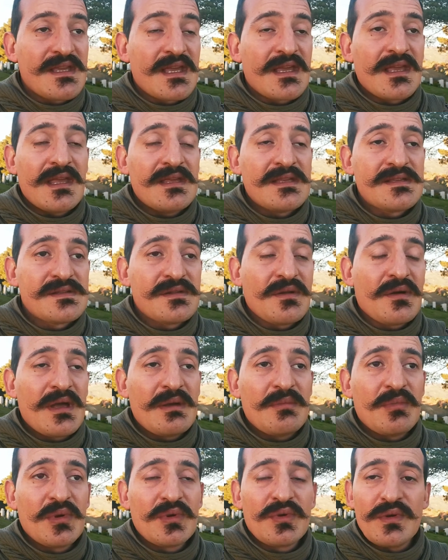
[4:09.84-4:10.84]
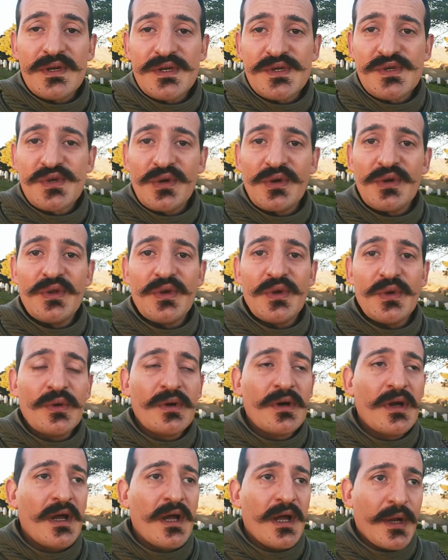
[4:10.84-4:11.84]
is not able to ensure you
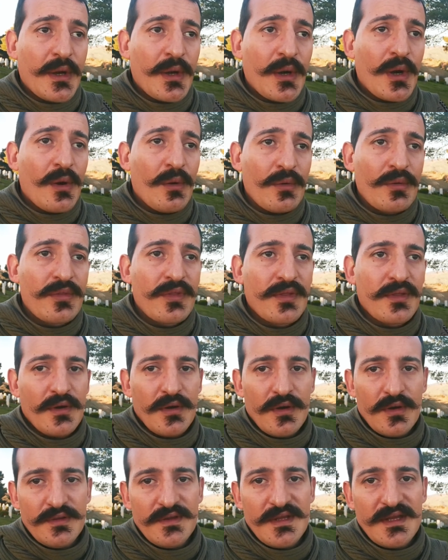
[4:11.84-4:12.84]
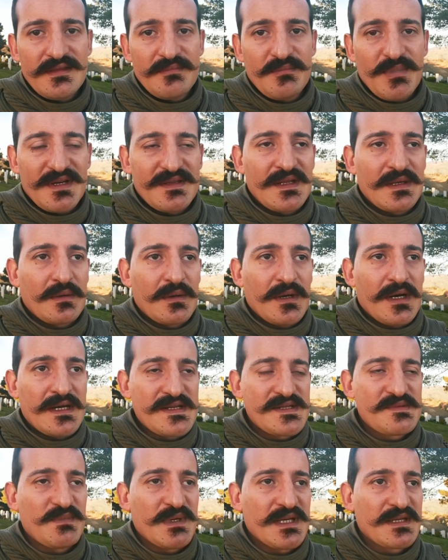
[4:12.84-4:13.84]
a growth on that particular
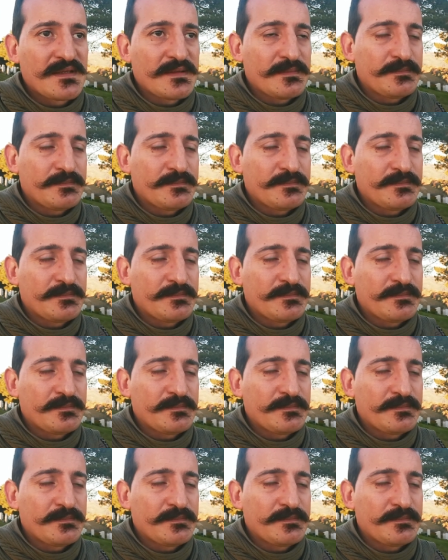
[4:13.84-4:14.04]
aspect.